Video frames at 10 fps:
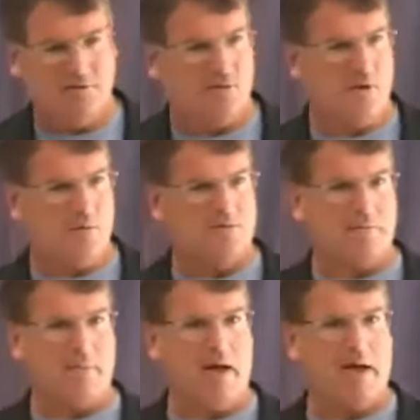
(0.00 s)
So he
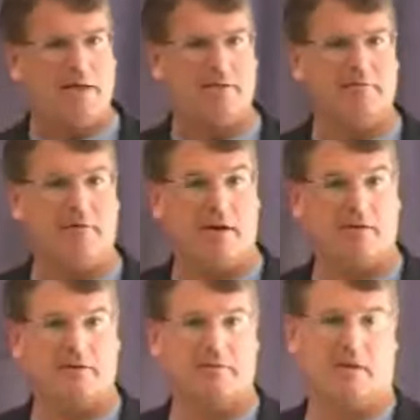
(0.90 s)
wasn't buying the
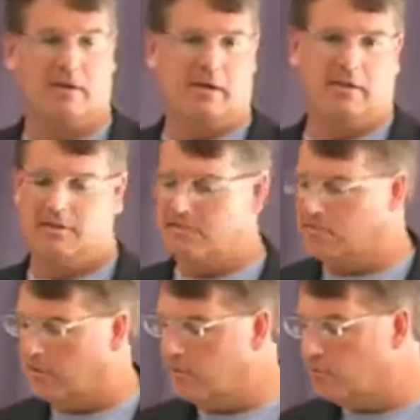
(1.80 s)
fact that this
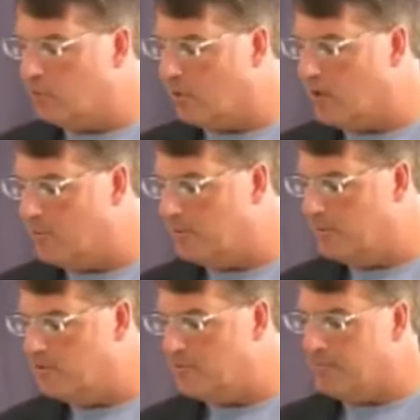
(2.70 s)
is going to destroy
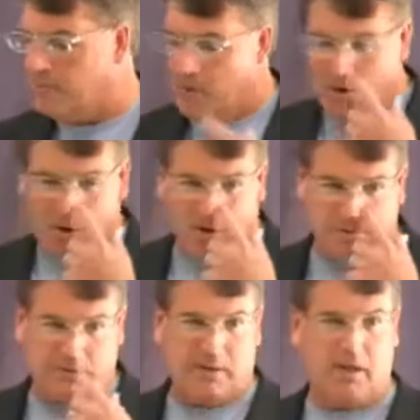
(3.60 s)
competition.
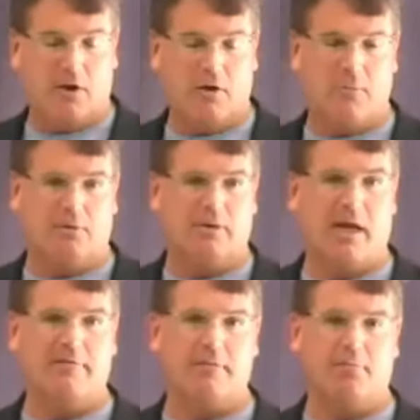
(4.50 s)
Herbert
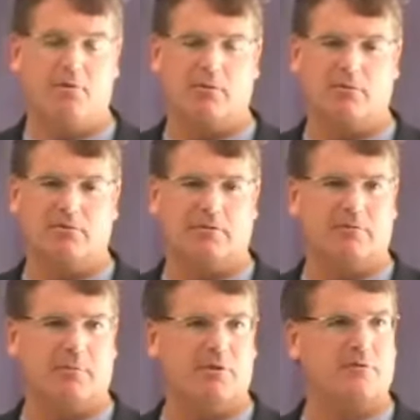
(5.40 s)
Davenport was
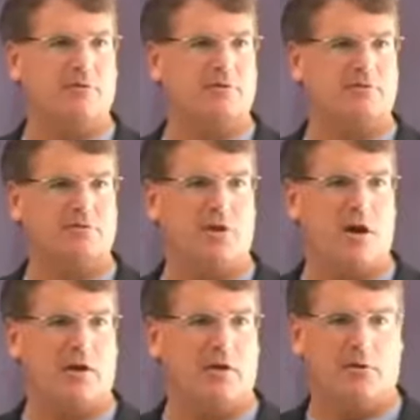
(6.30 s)
from the University of
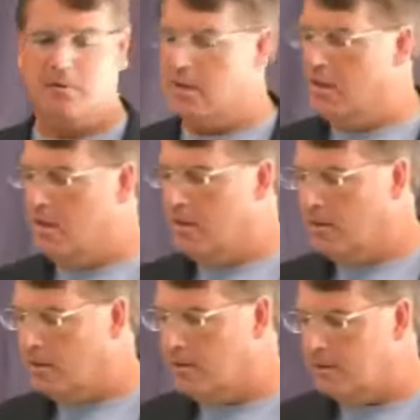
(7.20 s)
Chicago,
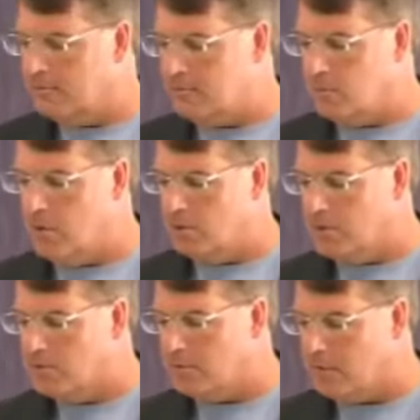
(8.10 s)
a
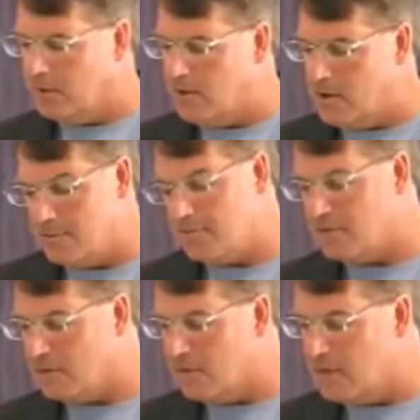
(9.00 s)
well-known
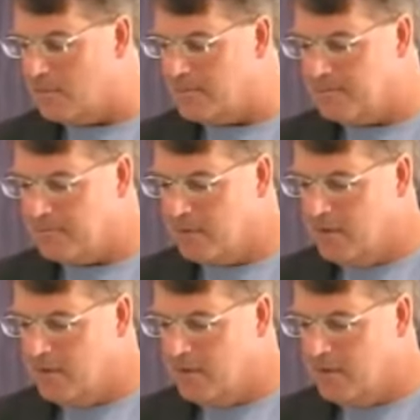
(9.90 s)
economist at the time.